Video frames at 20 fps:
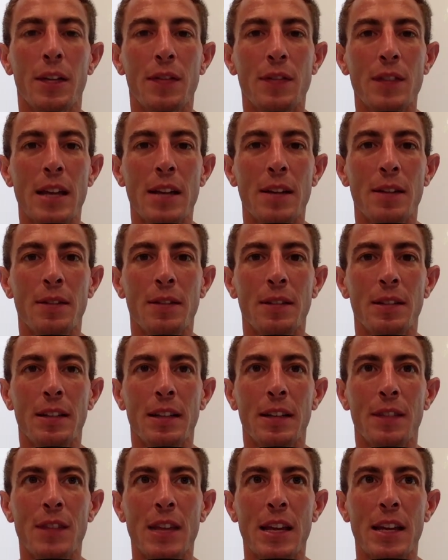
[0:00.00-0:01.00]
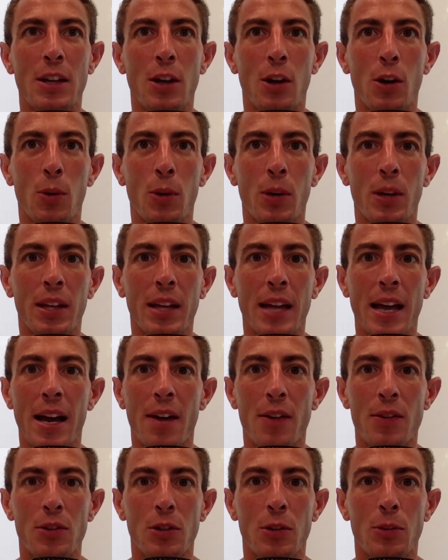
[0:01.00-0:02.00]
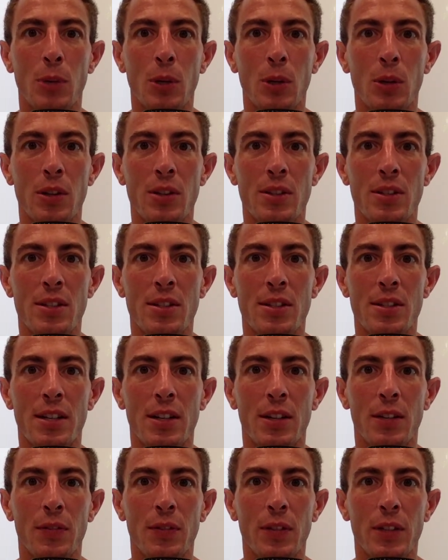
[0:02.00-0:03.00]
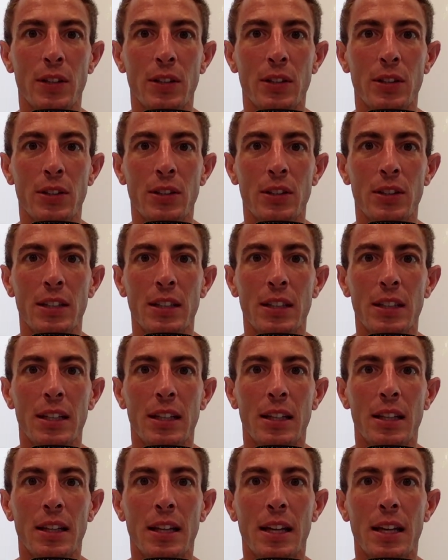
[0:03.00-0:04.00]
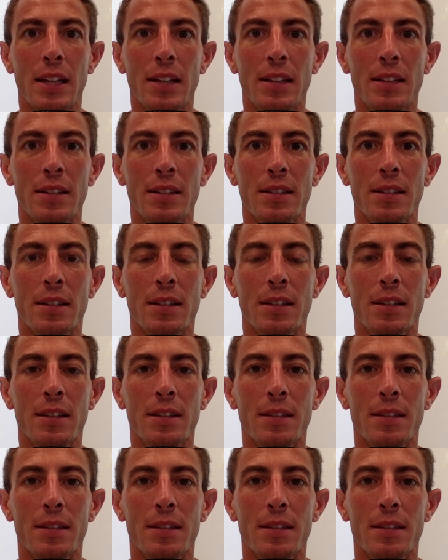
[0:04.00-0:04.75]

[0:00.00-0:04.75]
if they go with Cowser or Mullins in center field, then